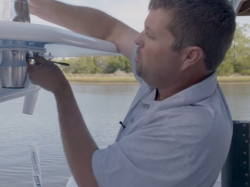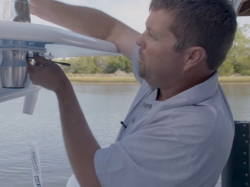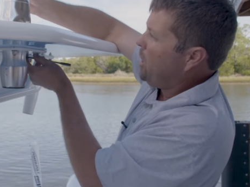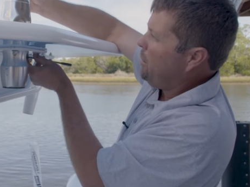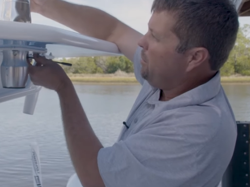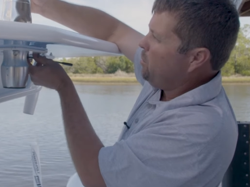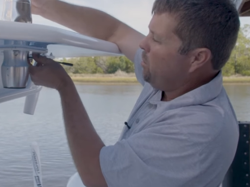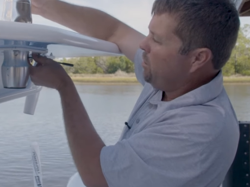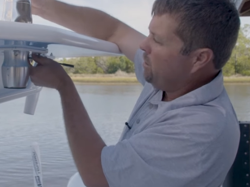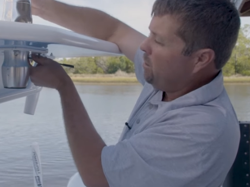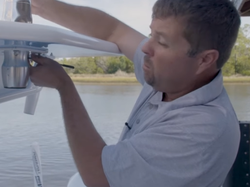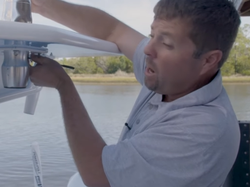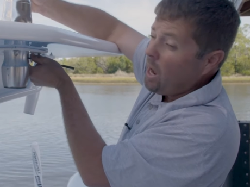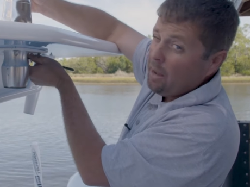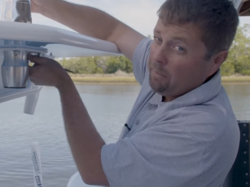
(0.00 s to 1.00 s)
probably
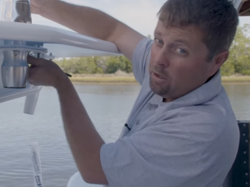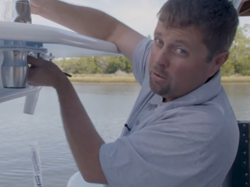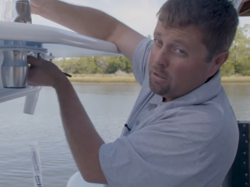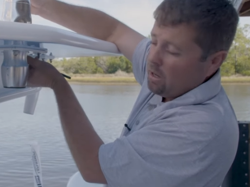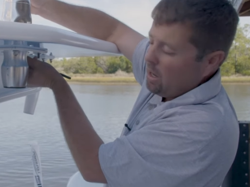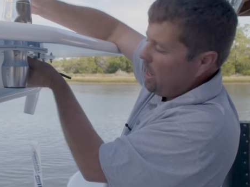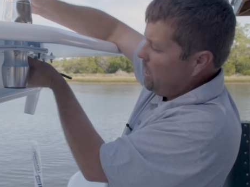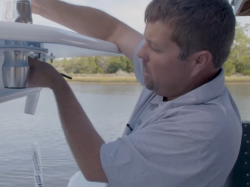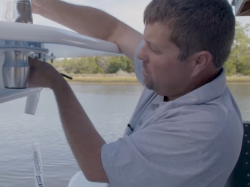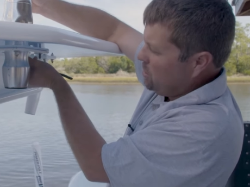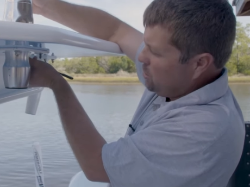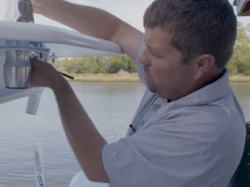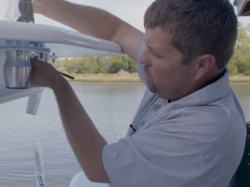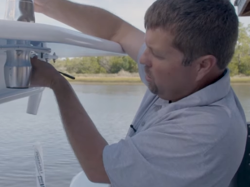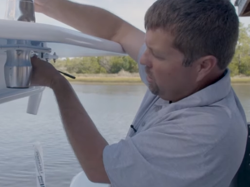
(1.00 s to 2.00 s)
wondering why I'm using a hand
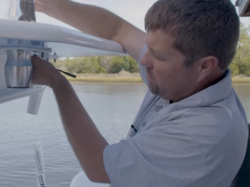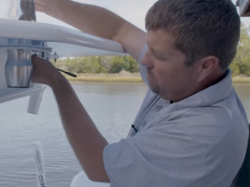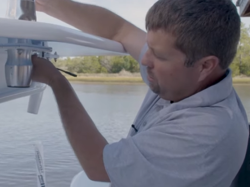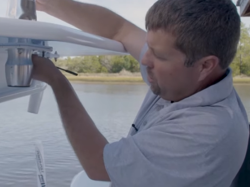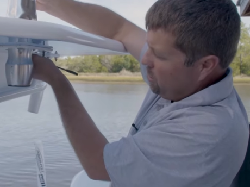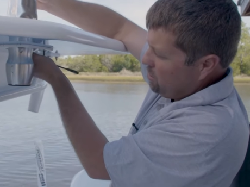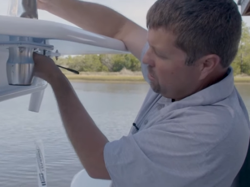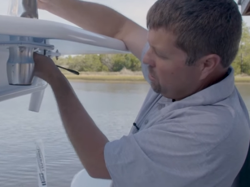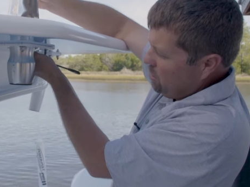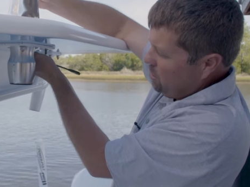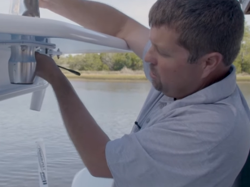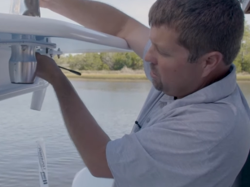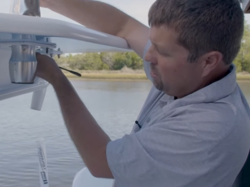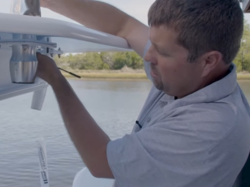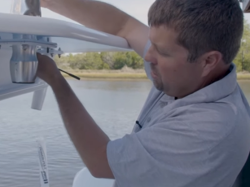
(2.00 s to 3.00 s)
tool as opposed to
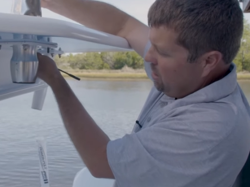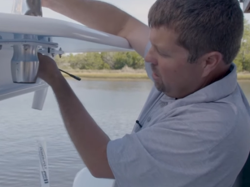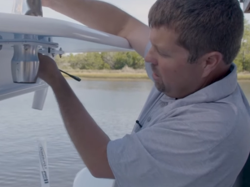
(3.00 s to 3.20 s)
using